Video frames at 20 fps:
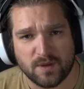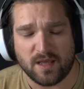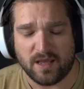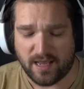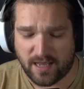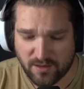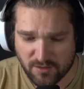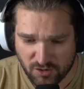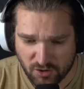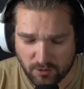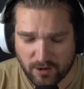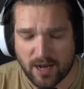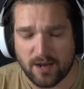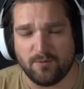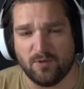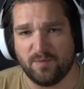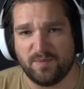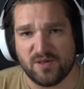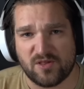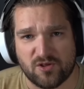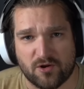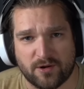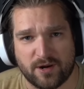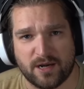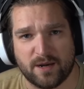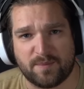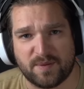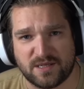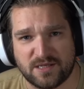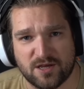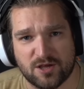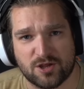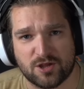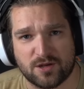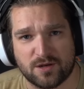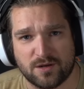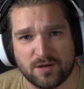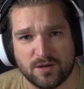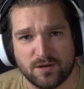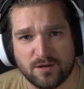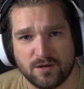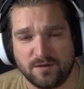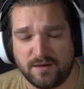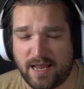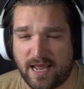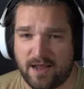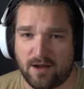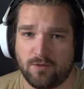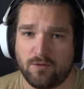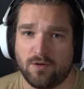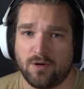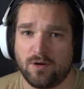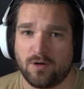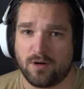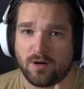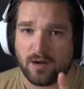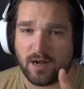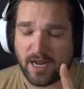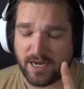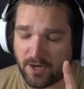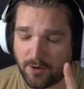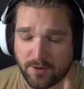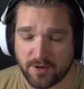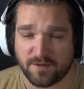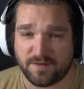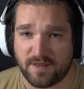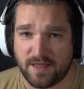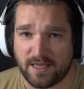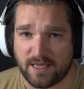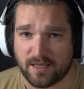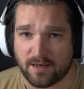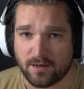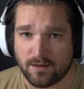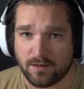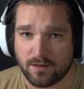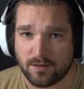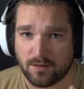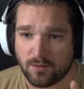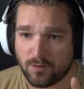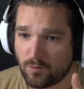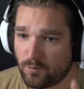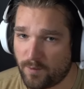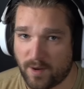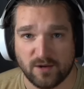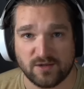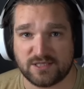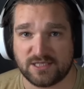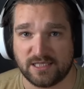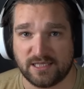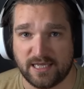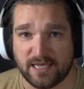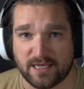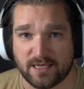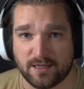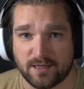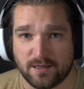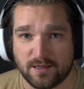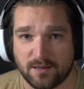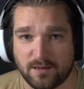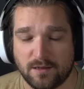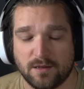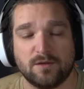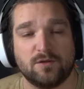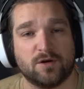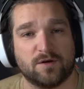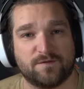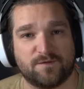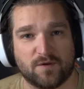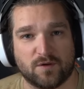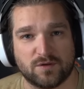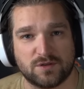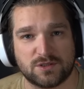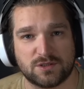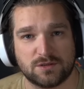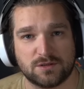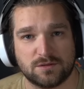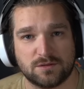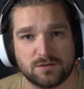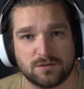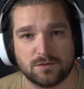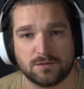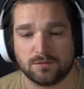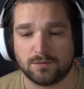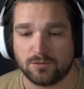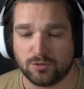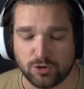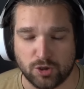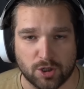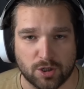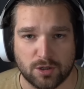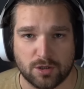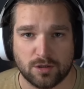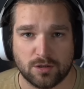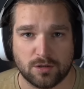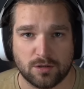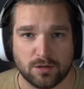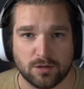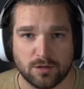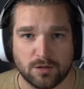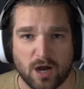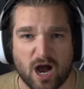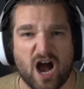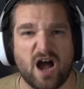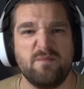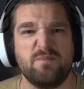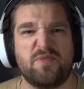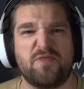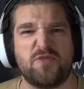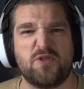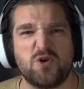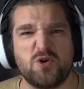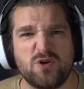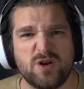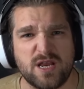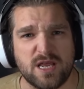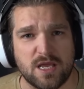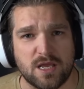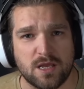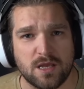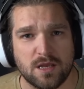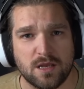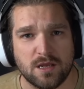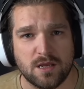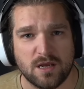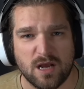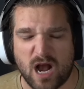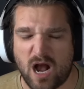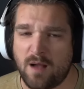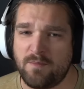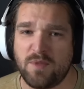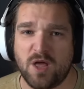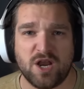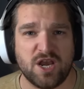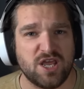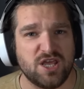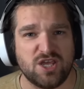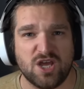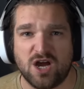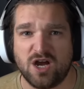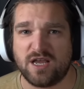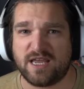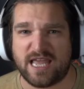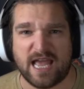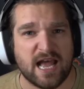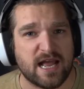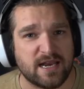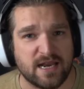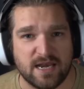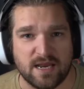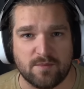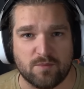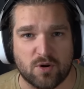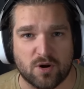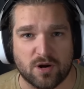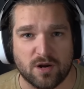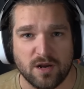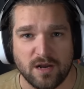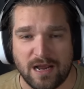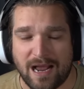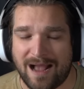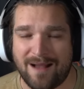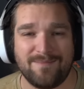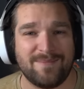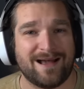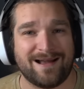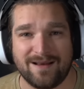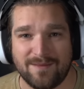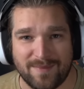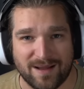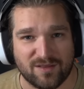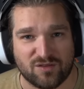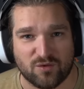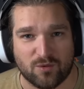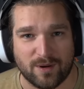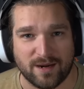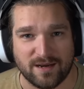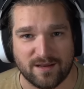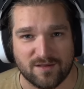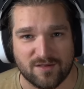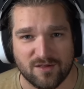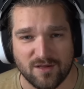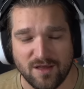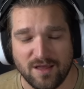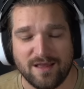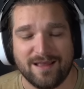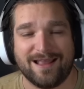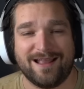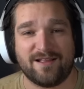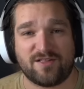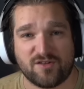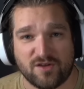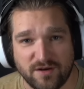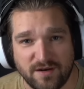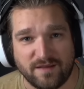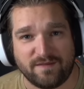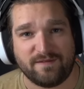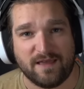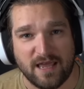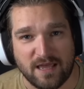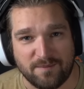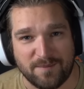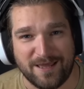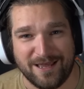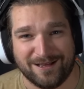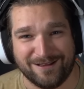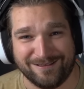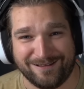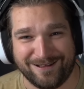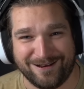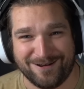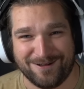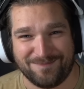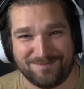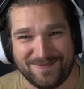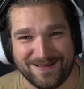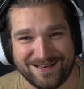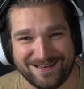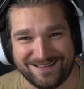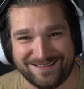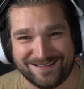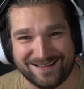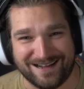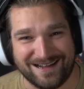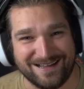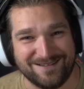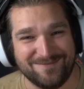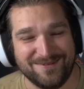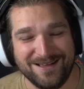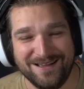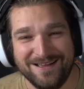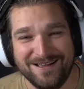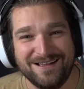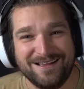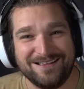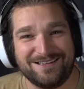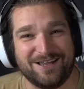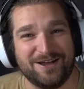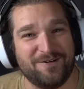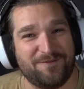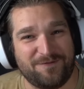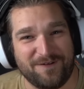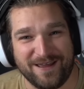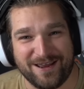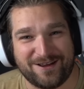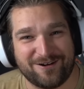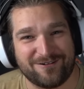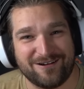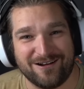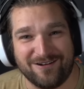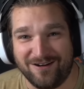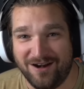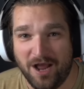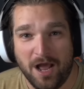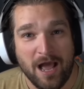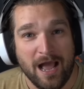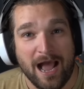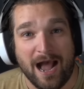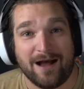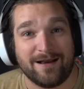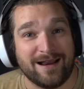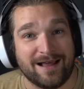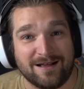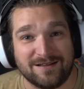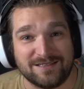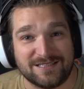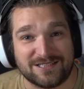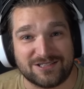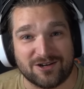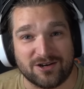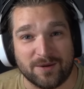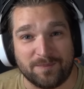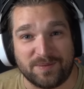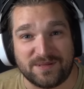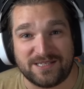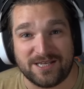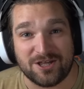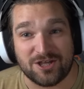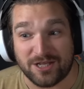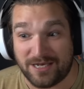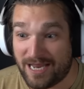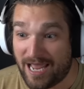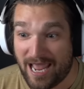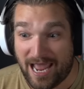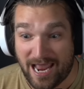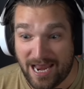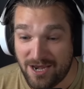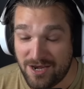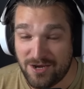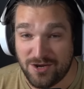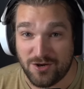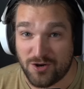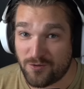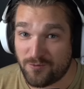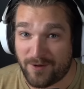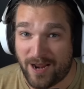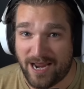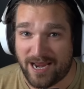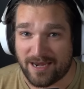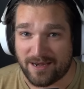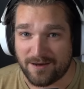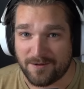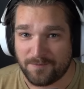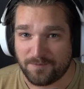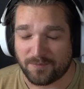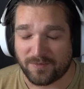And so I will be starting a petition. Now, I know what you're thinking. Where's the link? Look, folks, look, I'm 30. I'm not a young cat anymore. I'm not in my 20s. It's going to take me a little bit of time to figure out how the hell to start a petition. And you're right.